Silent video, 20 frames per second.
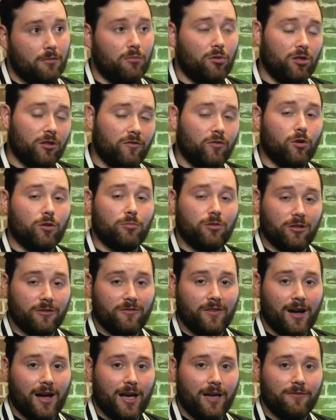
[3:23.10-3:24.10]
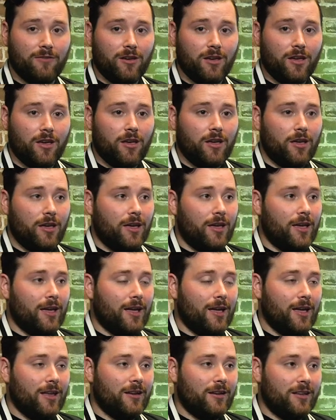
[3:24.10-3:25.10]
bullet 4, bullet 5.
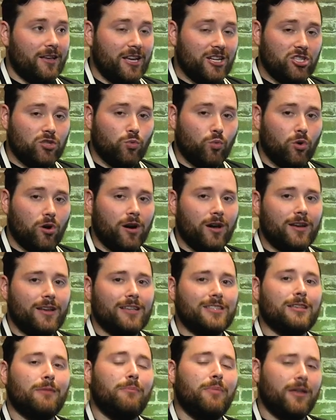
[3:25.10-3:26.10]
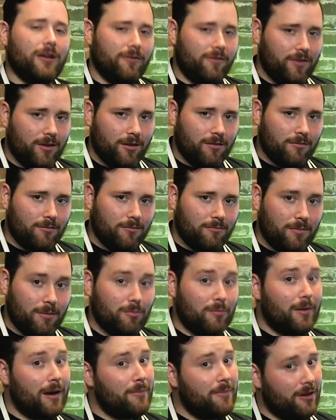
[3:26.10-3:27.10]
And each one is a benefit.
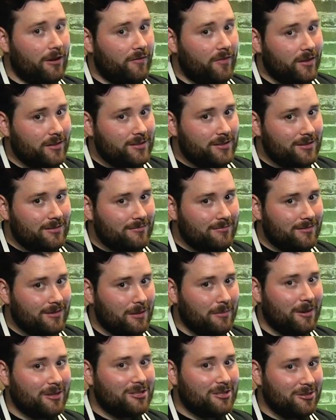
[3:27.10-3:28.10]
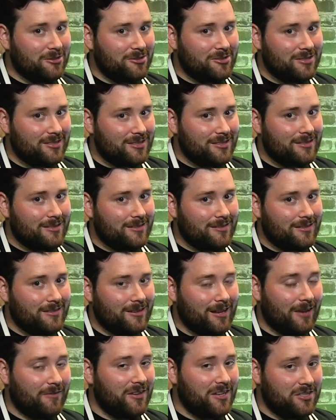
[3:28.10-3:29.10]
People buy benefits. They buy solutions,
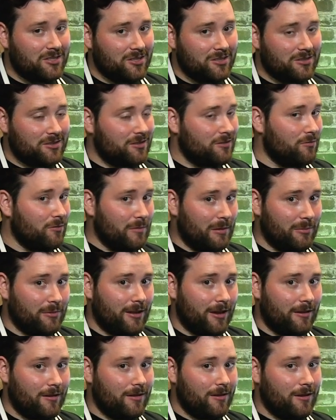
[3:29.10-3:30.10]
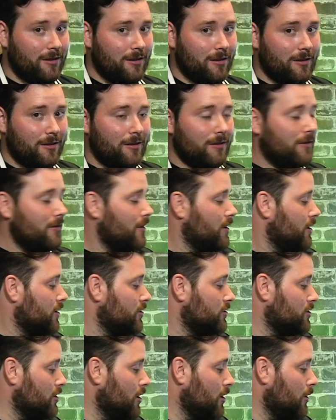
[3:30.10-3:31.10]
not features. Remember that.
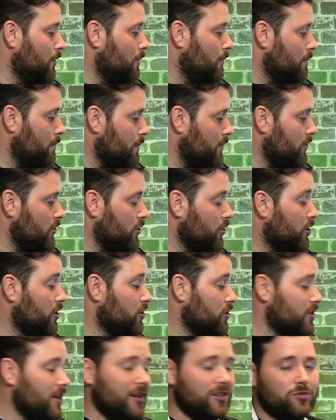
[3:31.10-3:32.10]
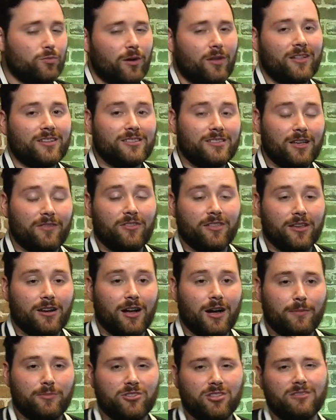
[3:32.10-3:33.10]
So you could do that as well. That's definitely
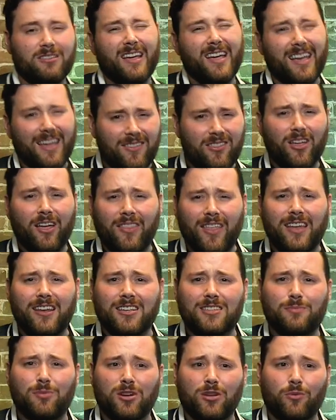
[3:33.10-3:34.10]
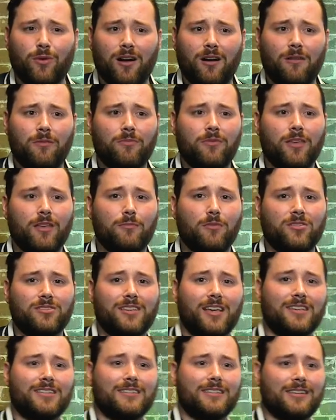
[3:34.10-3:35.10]
an option. And that does pretty well. In
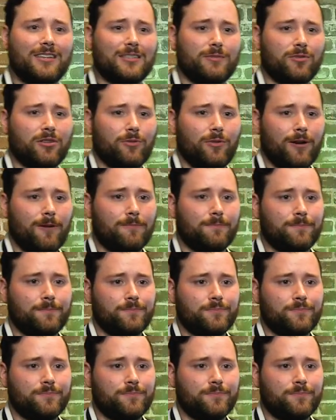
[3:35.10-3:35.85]
most cases, that does pretty well.